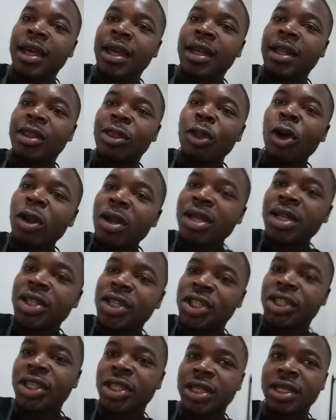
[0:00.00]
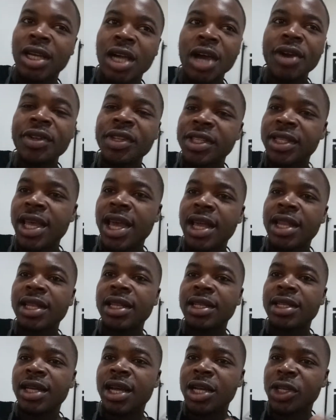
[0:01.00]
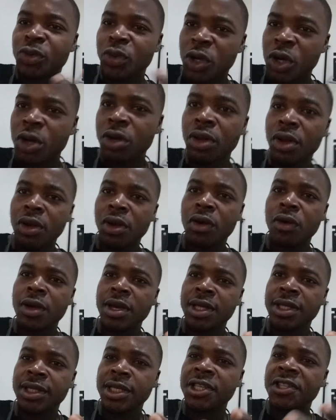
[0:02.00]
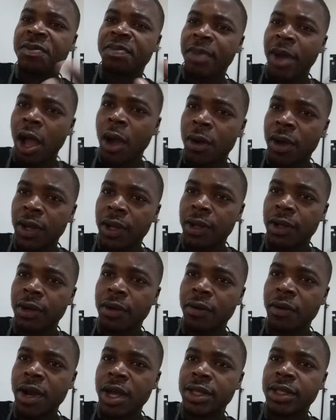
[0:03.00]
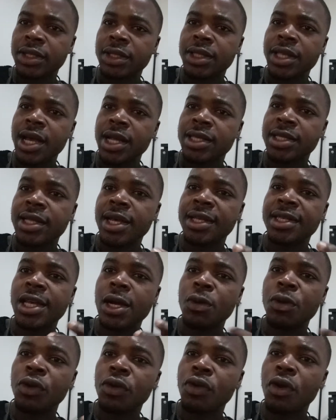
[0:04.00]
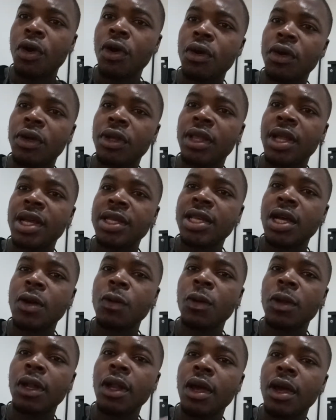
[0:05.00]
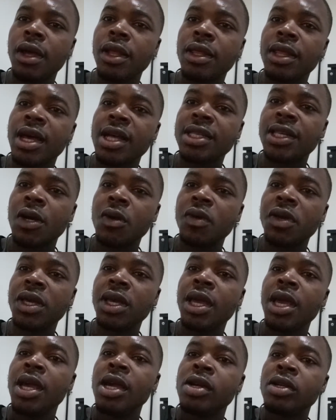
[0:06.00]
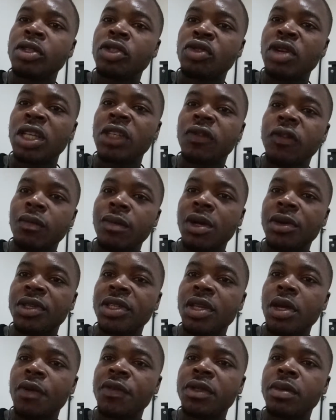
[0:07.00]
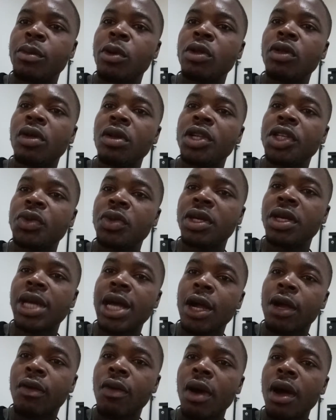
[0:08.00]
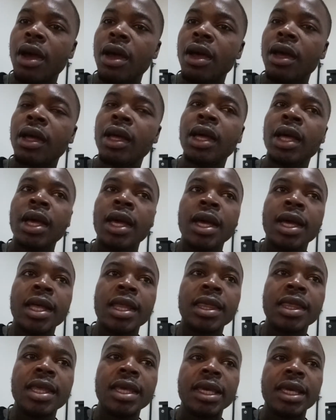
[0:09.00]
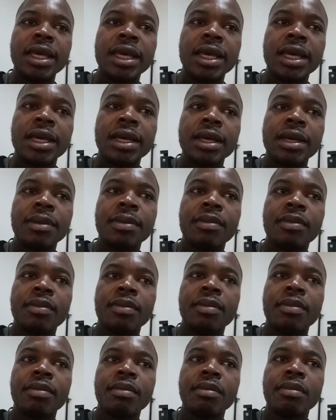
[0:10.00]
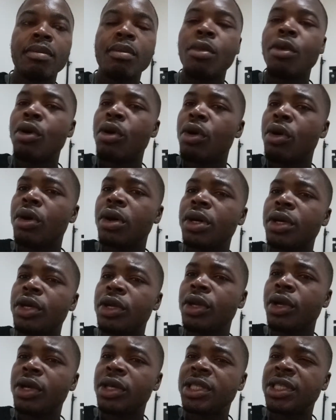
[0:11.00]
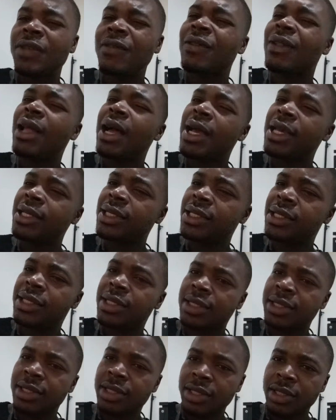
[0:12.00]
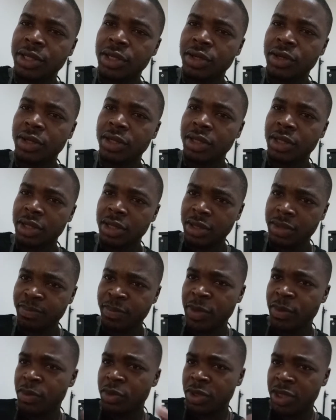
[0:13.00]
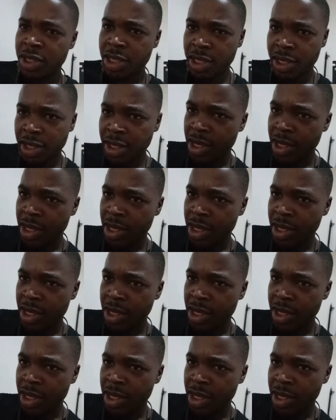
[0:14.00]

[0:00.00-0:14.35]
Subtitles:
knowledge, I understand, as we all know, is power, right? That's how we grow. That's how we learn. That's how we transform ourselves. The more knowledge we acquire, the more civilized people say